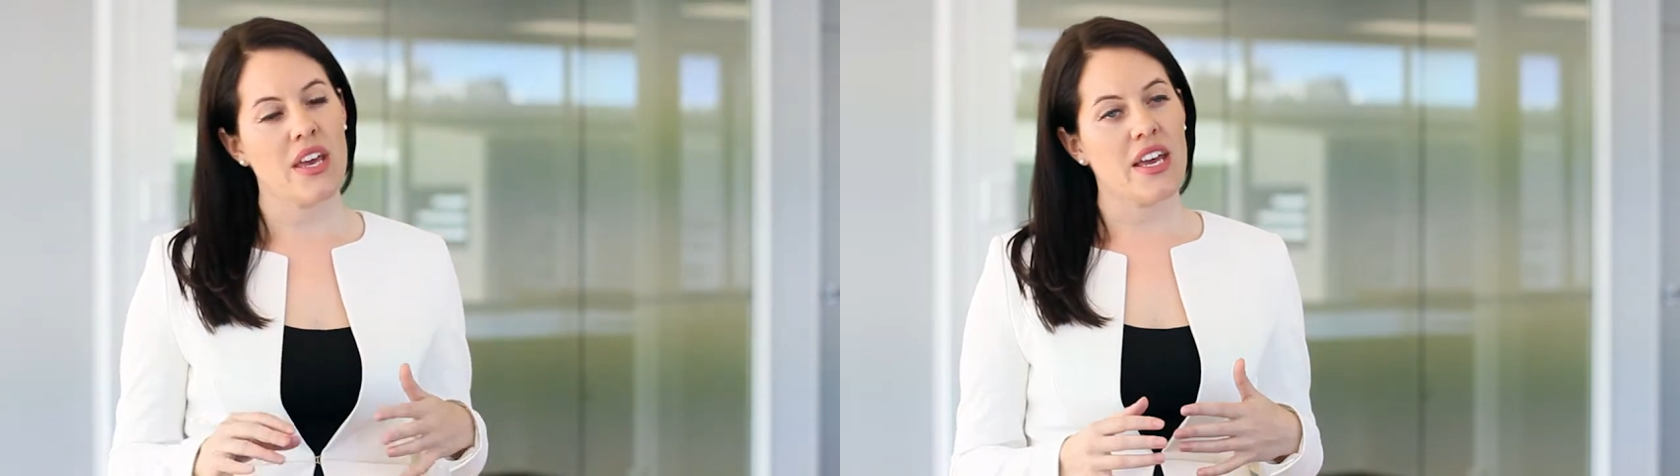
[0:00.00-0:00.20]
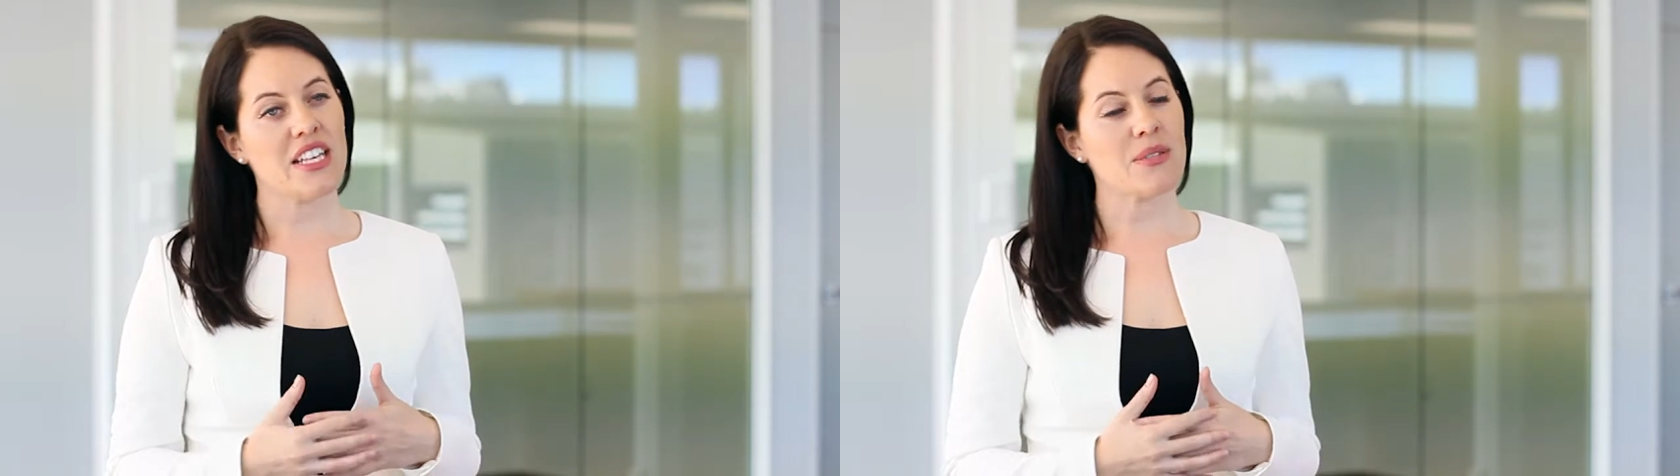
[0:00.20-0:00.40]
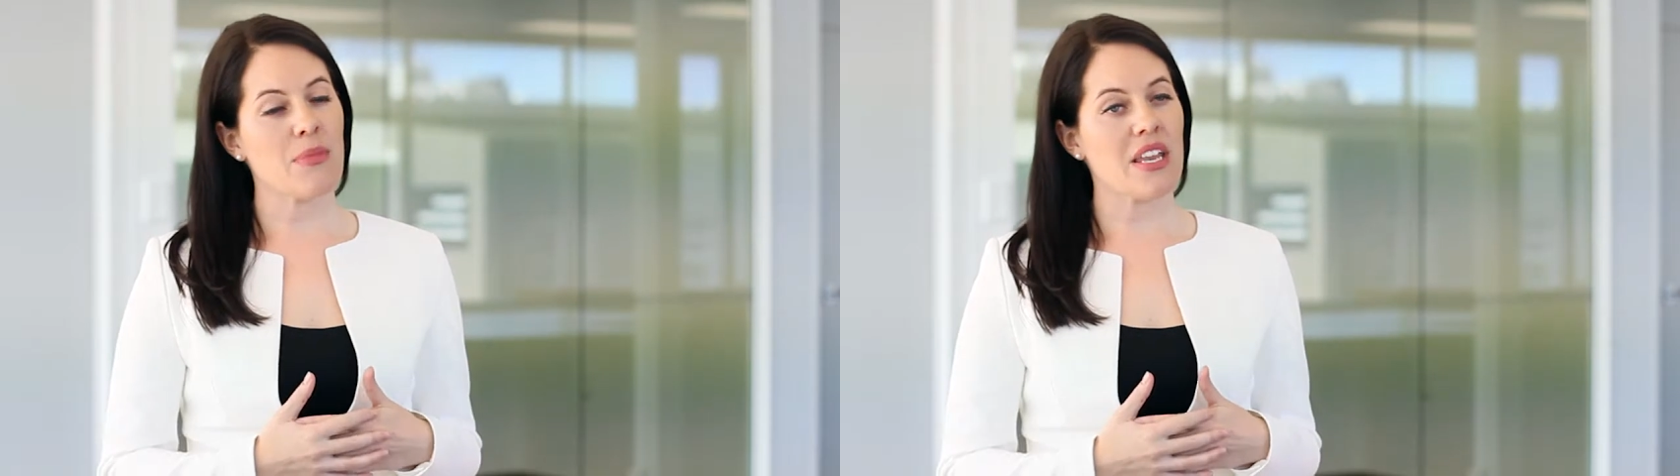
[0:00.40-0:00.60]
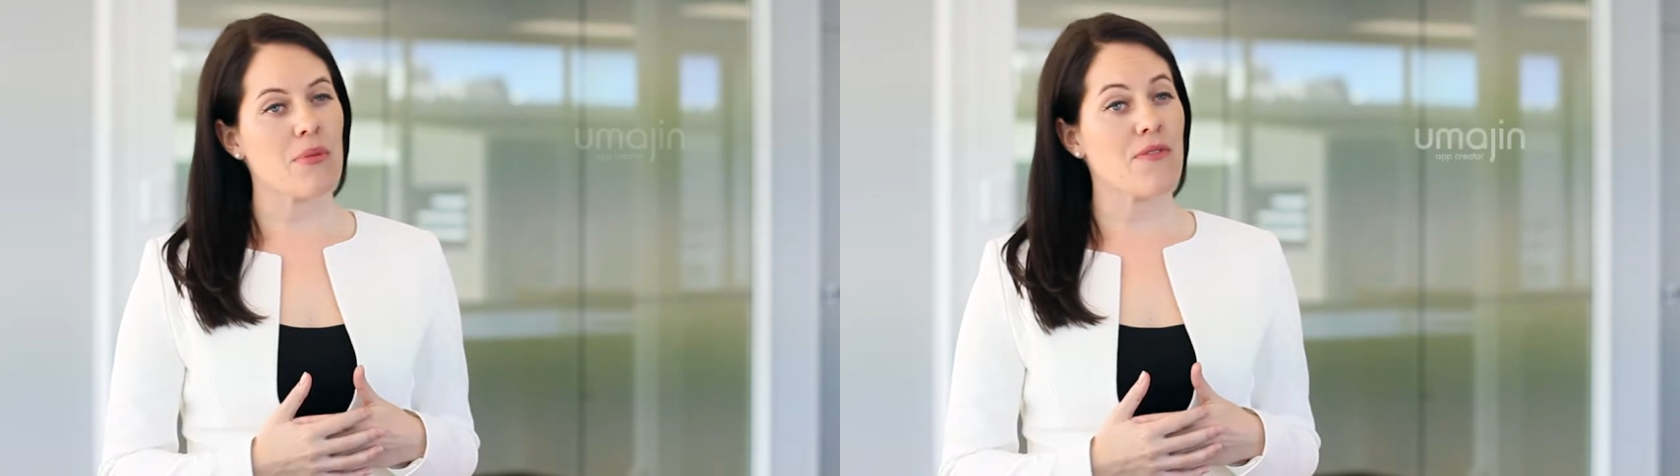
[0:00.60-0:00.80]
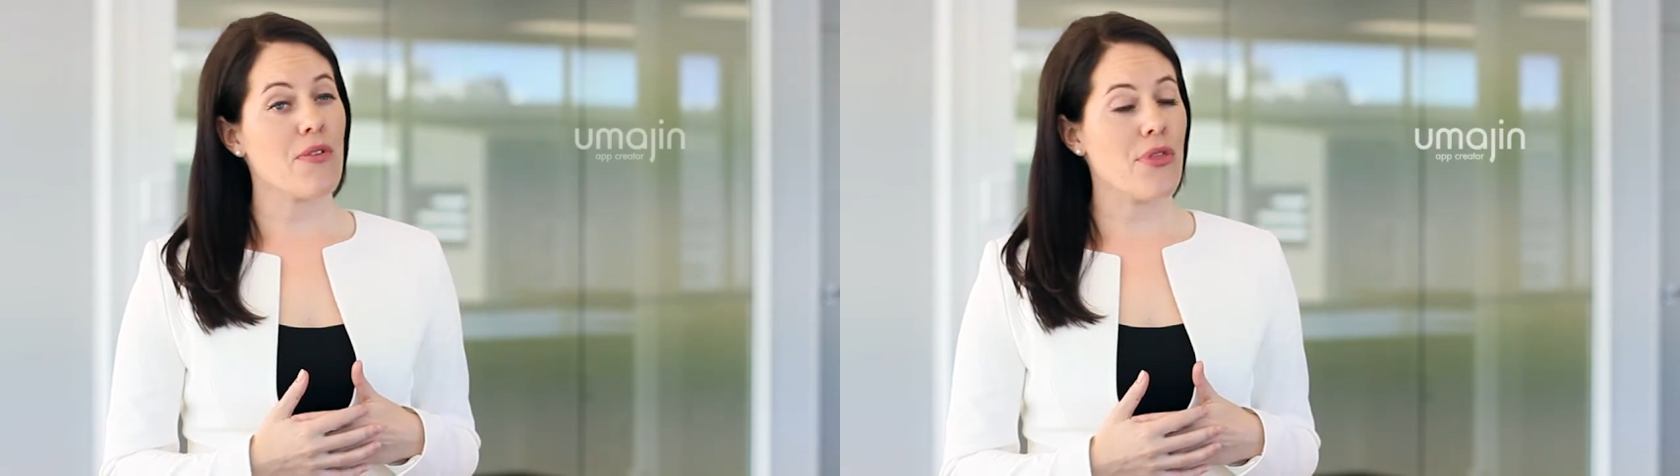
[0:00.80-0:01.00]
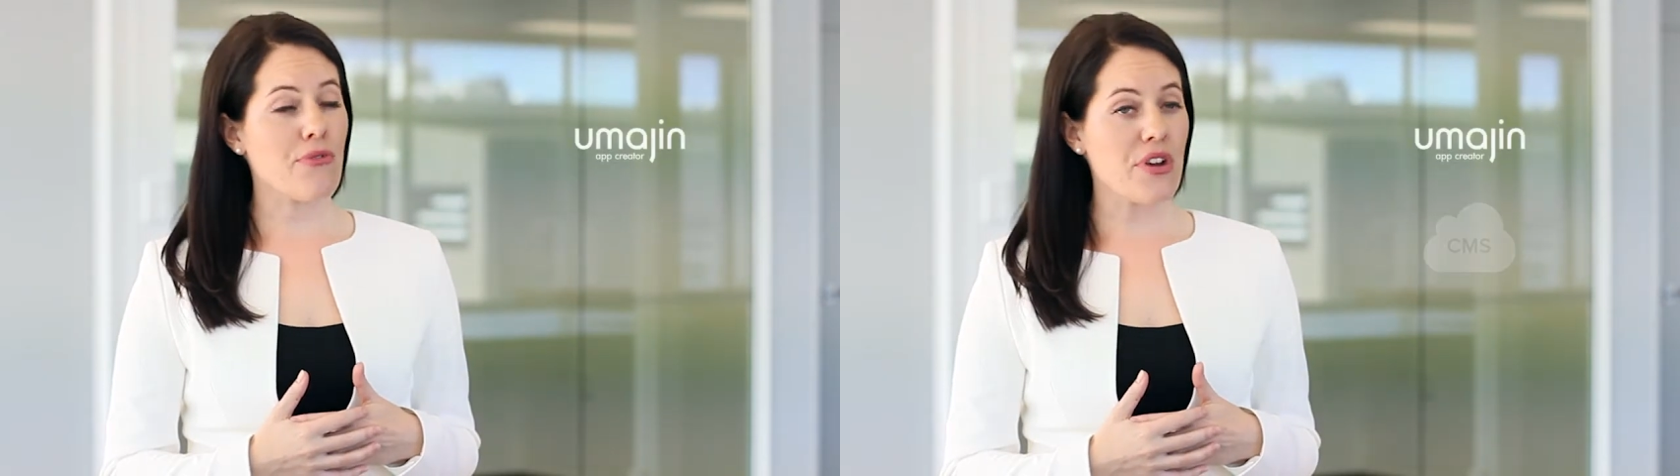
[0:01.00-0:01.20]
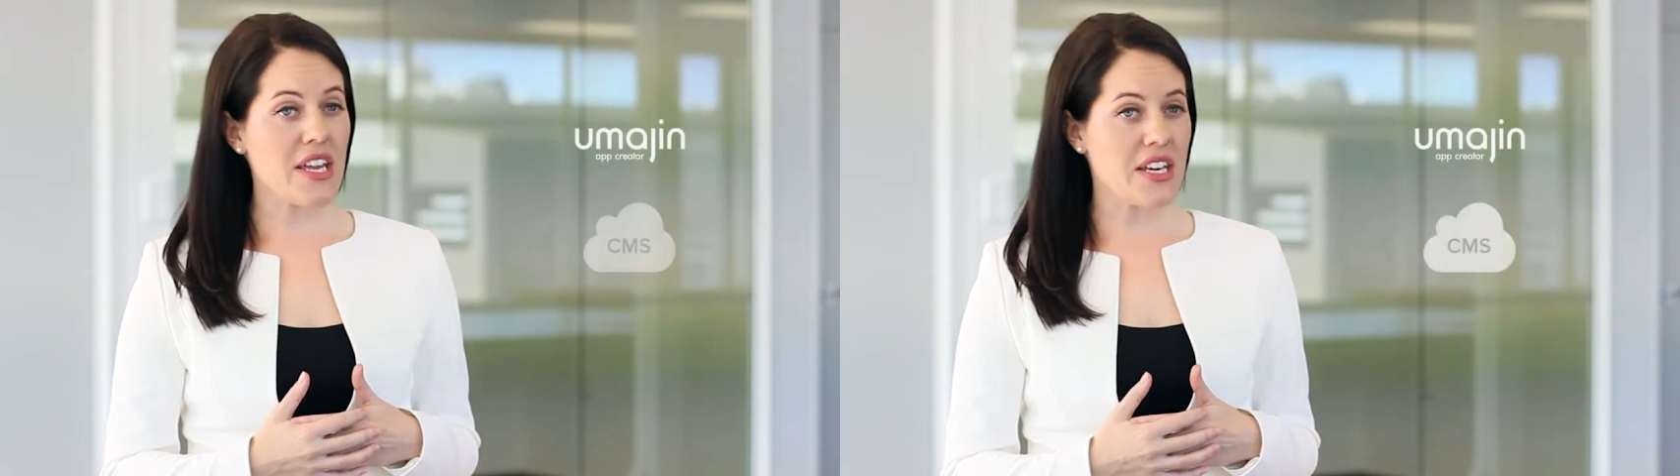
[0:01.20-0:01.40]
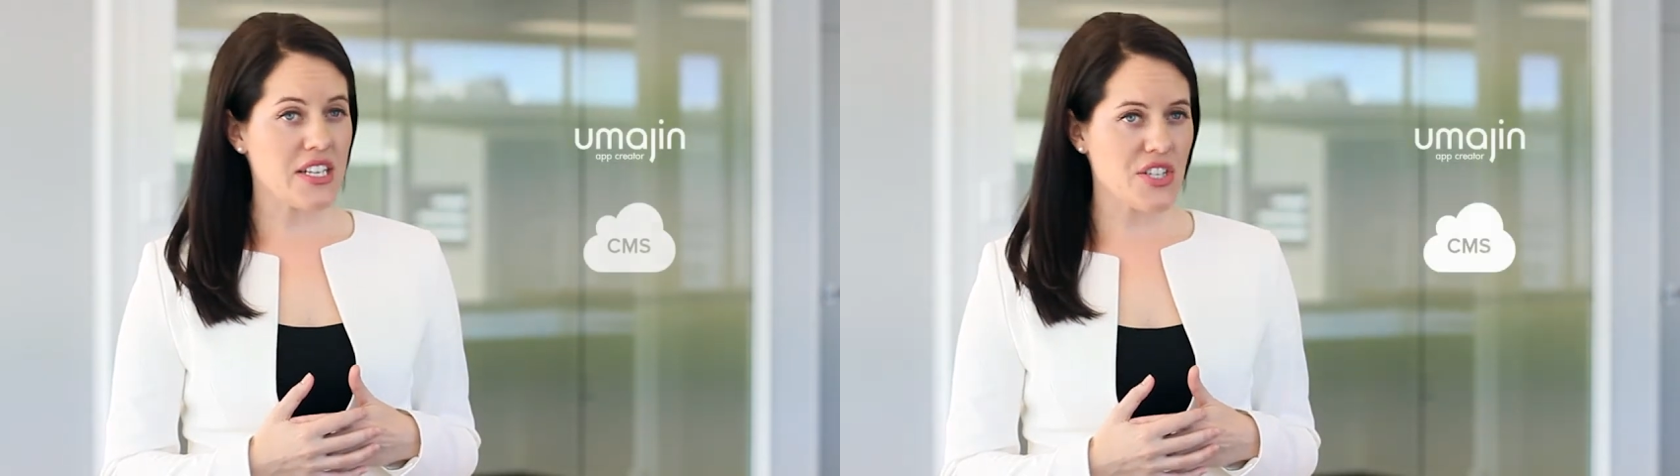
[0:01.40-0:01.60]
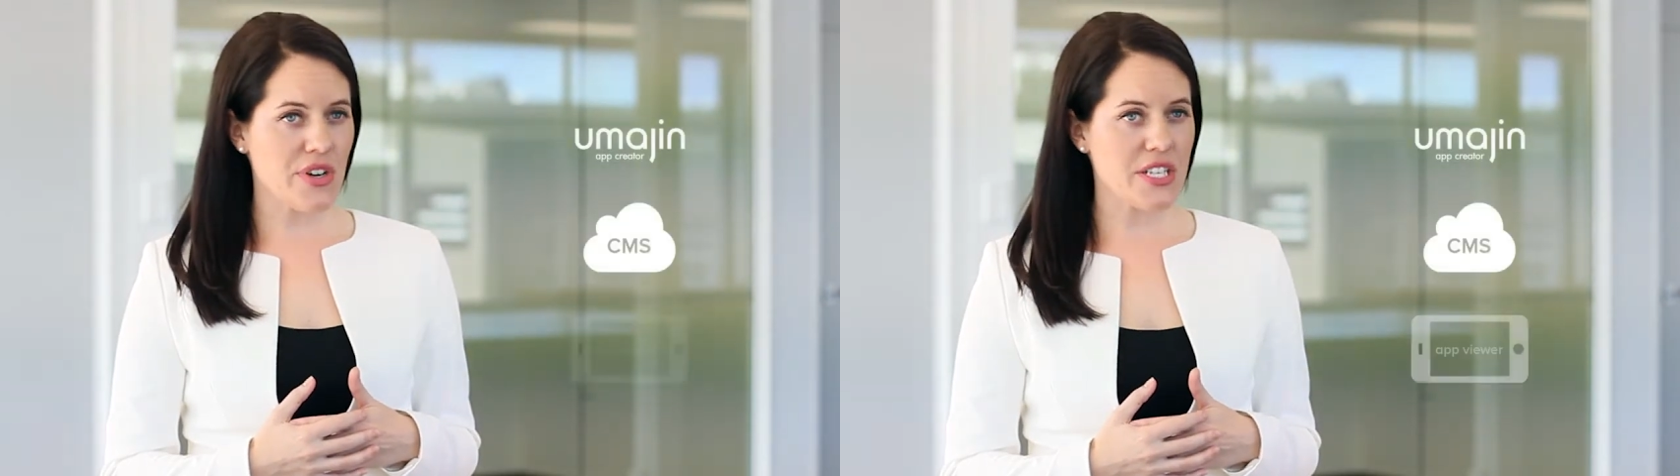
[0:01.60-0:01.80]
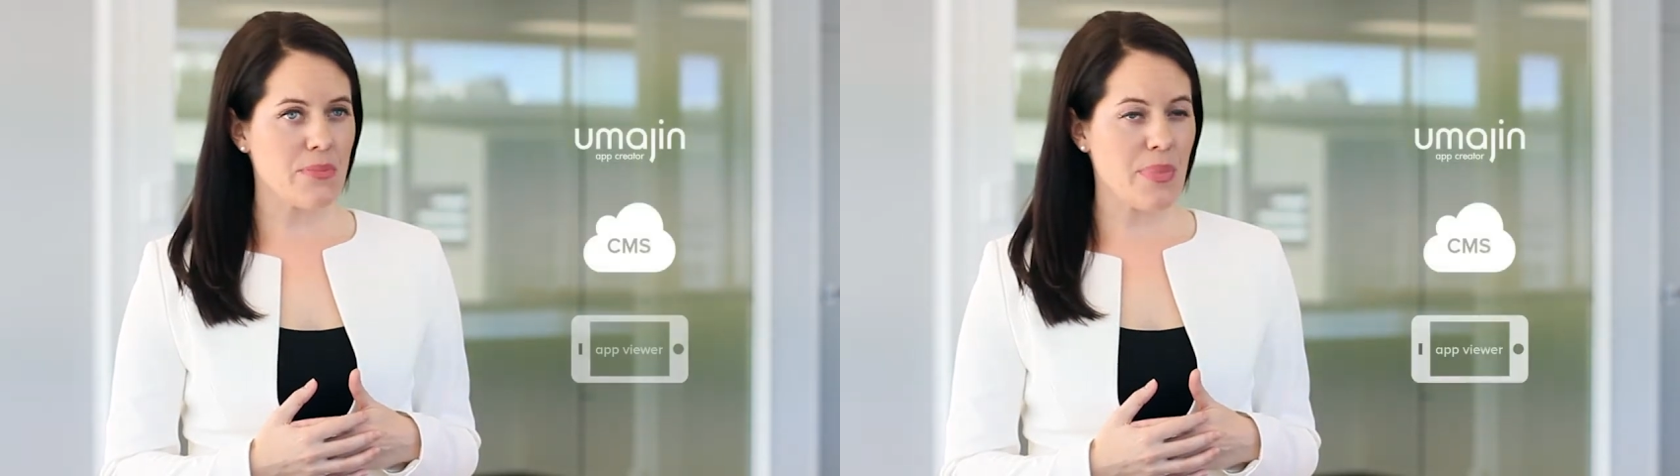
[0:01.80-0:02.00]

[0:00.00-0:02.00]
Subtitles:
It's made up of 3 integrated